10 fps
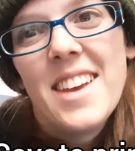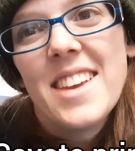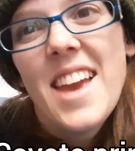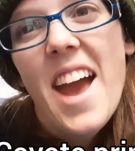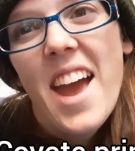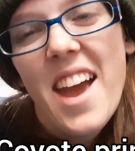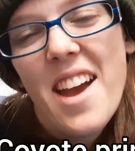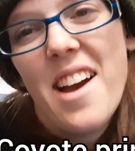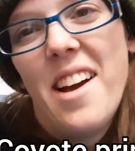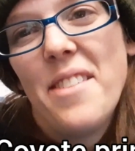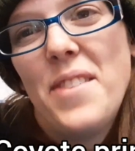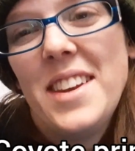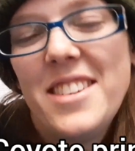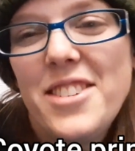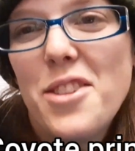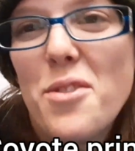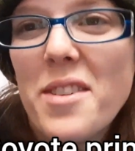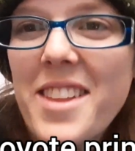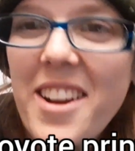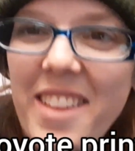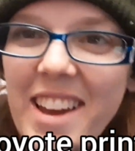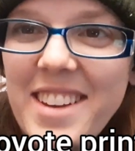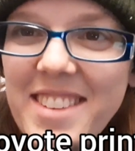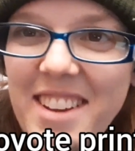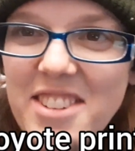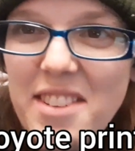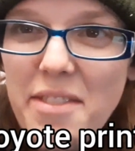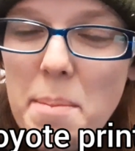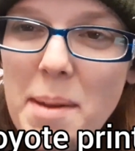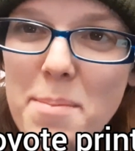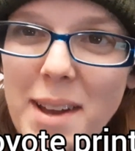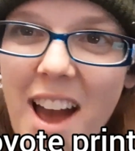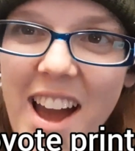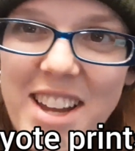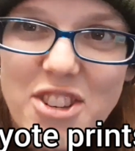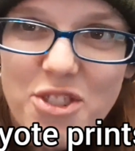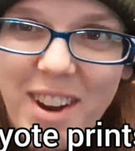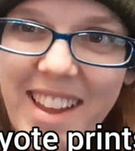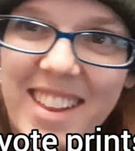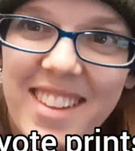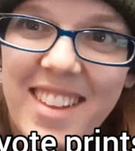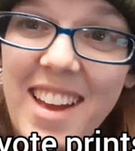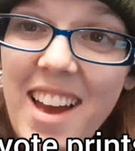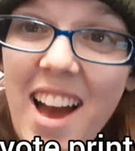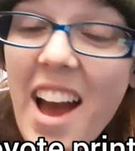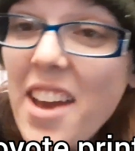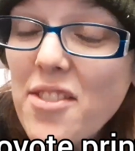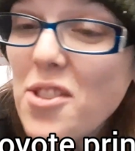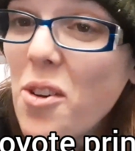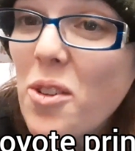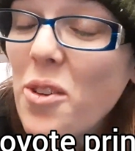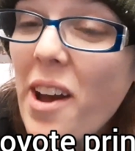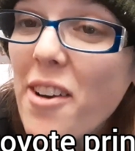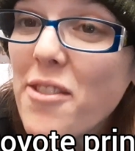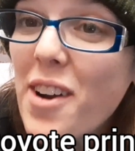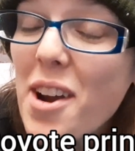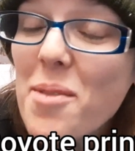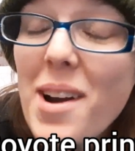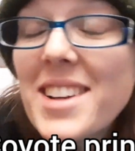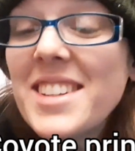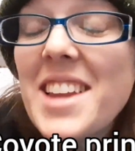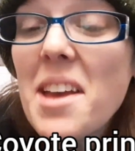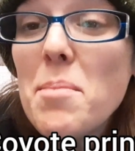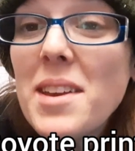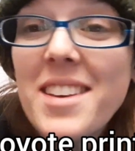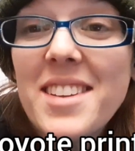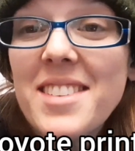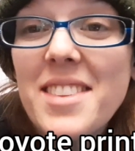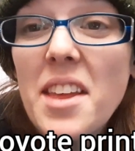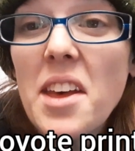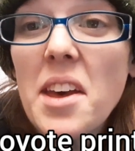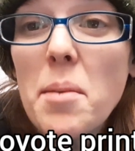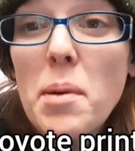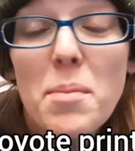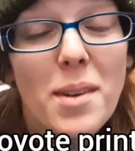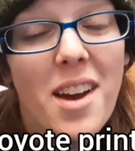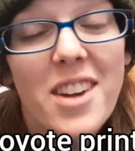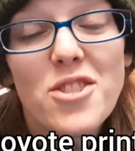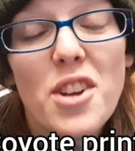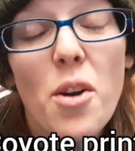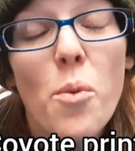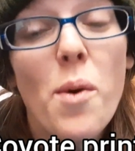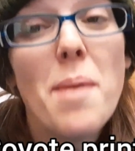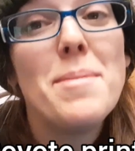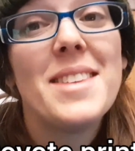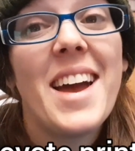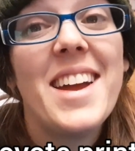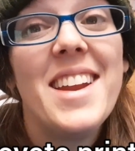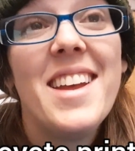Yay! I finished the North Carolina section of the Benton Mackaye Trail. I have no clue how far I walked today because the Benton Mackaye Trail website